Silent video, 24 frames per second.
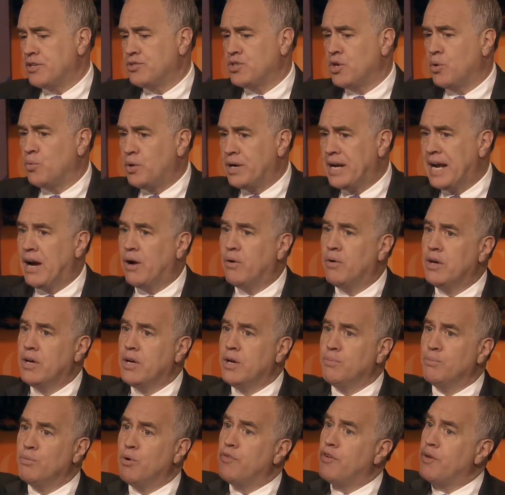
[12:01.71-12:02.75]
So we're now
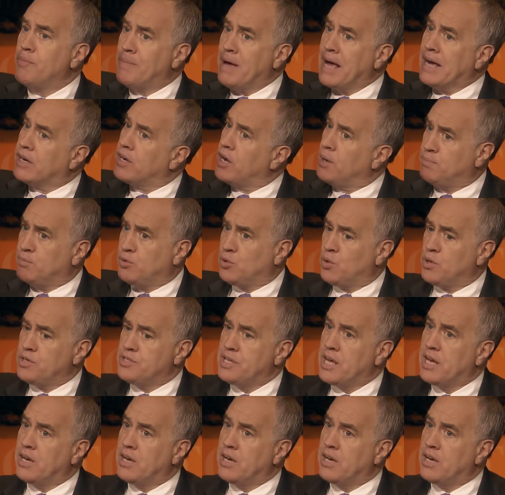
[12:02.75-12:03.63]
moving back up towards sure.